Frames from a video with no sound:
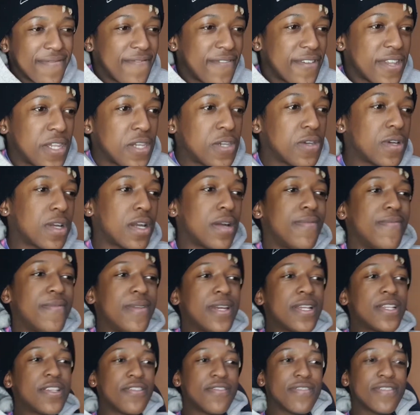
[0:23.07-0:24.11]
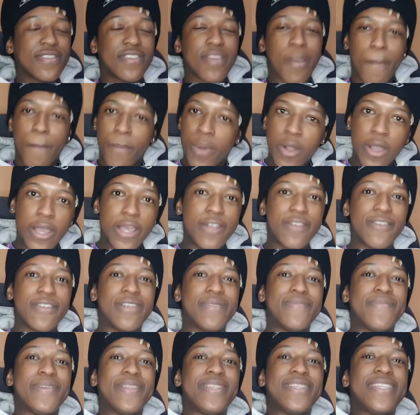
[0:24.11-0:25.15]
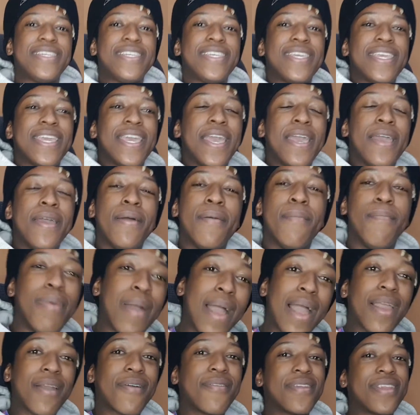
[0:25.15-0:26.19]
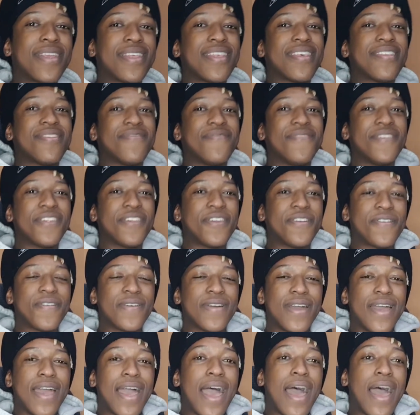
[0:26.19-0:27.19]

video coming at you. It's your boy Lulu MNG back with another video.